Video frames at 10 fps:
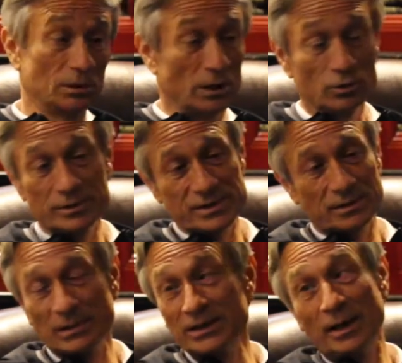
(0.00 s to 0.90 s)
I always
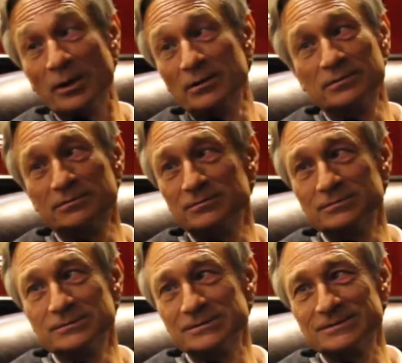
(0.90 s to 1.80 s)
say Manyama.
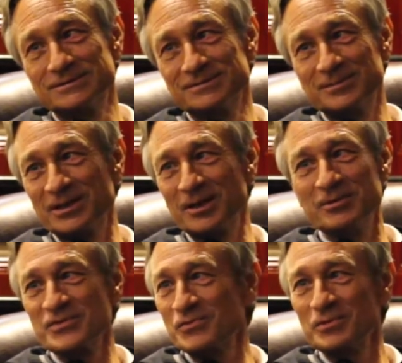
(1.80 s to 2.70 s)

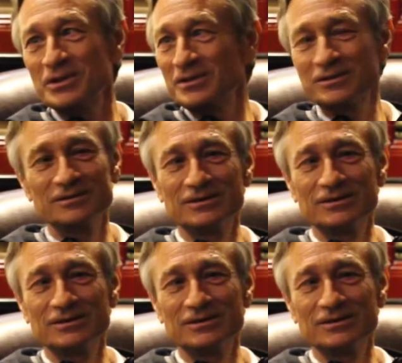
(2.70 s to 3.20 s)
Manyama is for me,